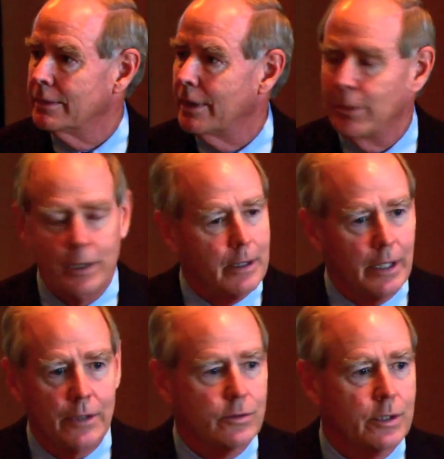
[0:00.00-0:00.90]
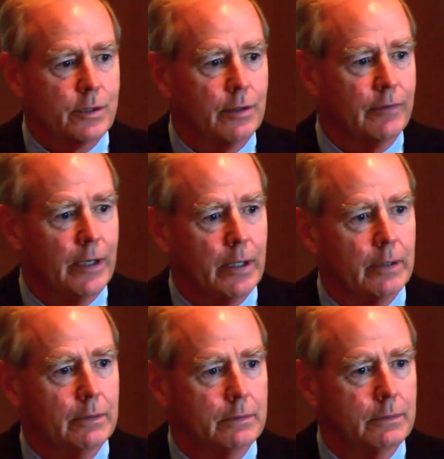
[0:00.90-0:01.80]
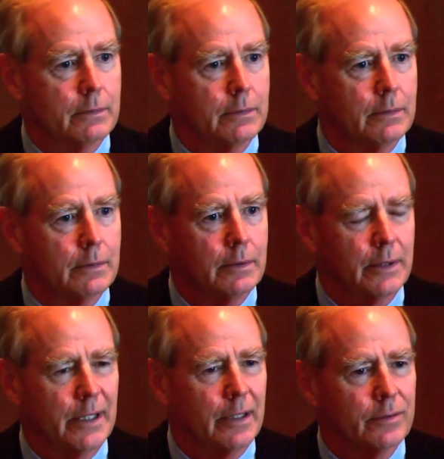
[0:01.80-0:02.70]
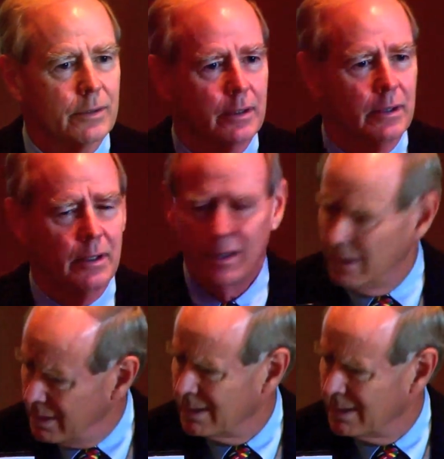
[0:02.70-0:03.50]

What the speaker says: I mean, things are just on fire. And the guy goes, huh?